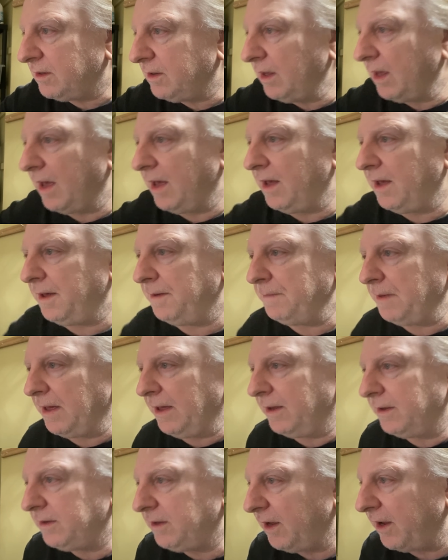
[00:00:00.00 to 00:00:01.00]

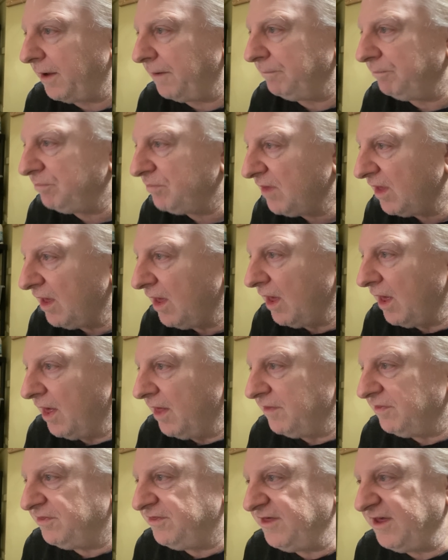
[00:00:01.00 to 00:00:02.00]
Yeah,
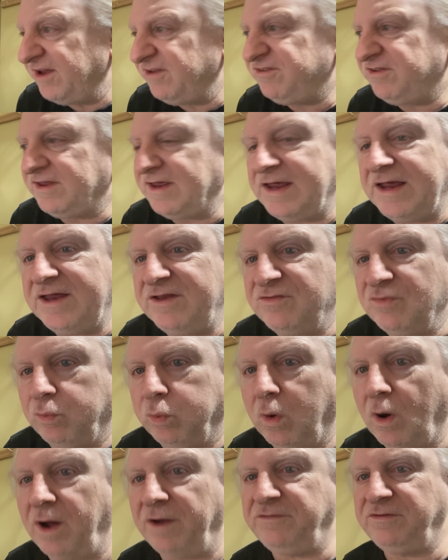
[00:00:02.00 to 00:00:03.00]
this is
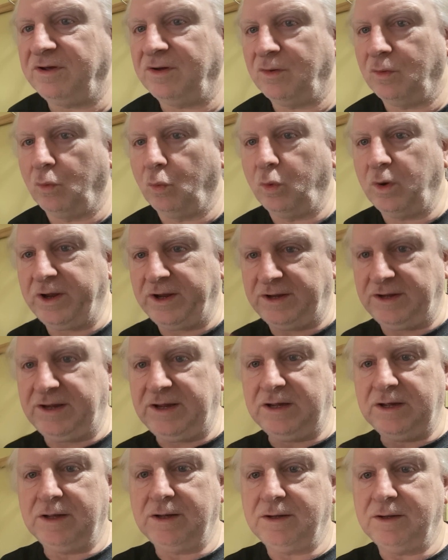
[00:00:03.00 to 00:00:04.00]
what
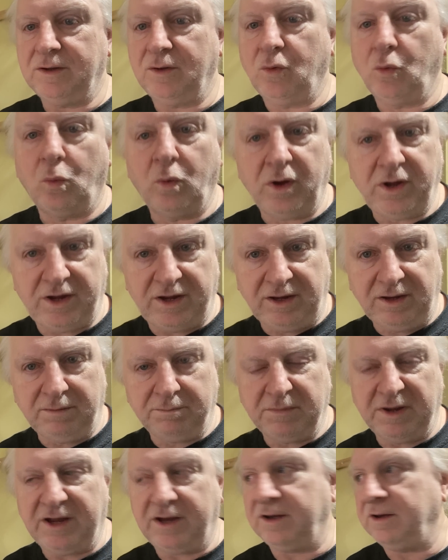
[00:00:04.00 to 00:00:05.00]
me
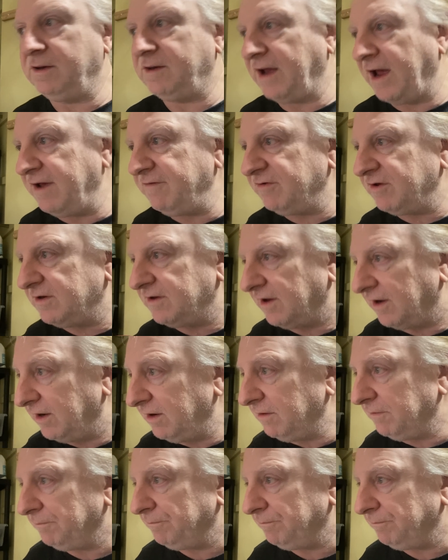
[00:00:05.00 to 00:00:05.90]
and David did.